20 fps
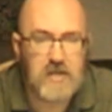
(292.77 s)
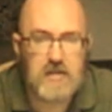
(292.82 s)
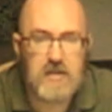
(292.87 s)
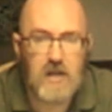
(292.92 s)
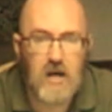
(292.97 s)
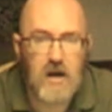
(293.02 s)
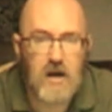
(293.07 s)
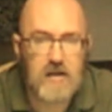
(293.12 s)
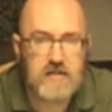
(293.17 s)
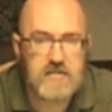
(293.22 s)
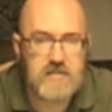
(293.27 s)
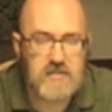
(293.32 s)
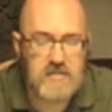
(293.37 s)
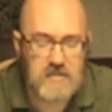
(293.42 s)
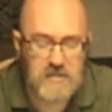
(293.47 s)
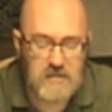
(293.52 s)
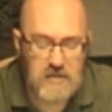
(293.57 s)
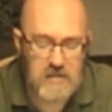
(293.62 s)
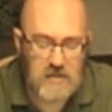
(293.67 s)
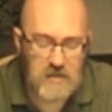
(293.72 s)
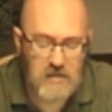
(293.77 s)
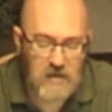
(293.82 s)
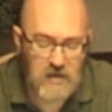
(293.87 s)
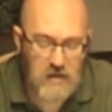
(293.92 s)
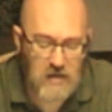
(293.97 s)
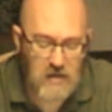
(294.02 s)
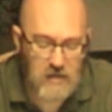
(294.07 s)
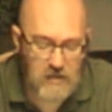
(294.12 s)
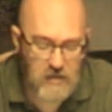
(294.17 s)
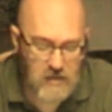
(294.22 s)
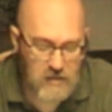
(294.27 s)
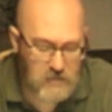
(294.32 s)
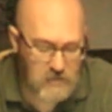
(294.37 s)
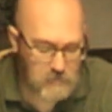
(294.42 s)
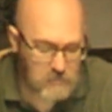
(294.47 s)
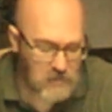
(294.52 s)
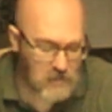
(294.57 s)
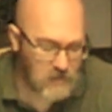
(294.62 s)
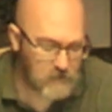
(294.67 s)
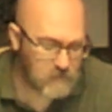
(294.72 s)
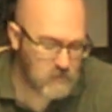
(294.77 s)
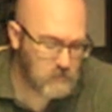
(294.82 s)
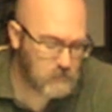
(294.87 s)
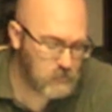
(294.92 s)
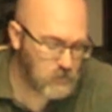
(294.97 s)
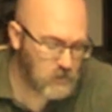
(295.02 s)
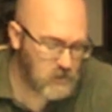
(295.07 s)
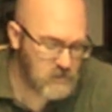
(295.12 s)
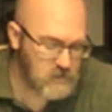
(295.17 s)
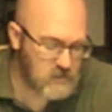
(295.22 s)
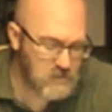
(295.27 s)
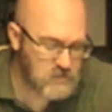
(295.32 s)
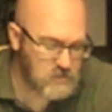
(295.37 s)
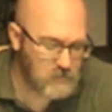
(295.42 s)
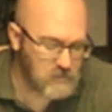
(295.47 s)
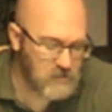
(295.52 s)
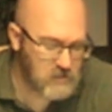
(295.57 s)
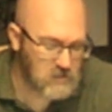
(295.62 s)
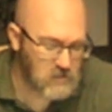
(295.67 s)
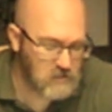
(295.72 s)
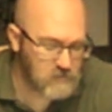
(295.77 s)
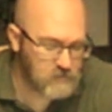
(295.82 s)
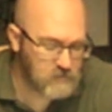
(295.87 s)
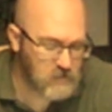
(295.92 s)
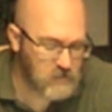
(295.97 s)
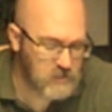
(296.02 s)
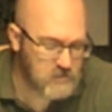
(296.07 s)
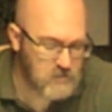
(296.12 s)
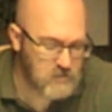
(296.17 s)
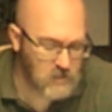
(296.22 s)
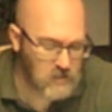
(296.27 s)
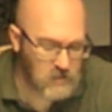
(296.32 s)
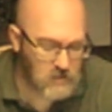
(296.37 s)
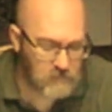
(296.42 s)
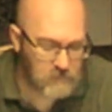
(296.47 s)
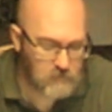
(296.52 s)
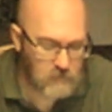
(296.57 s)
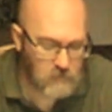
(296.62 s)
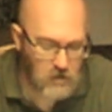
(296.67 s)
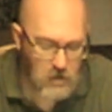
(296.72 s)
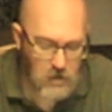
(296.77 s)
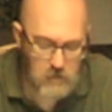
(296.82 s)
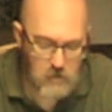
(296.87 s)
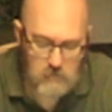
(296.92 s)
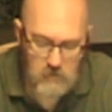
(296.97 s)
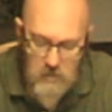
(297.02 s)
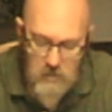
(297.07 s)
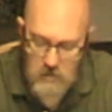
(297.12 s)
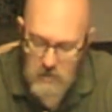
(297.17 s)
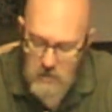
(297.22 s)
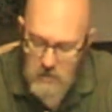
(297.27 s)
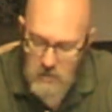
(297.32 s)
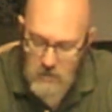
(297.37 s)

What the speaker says: being lost. That can have a pretty detrimental effect on your farm.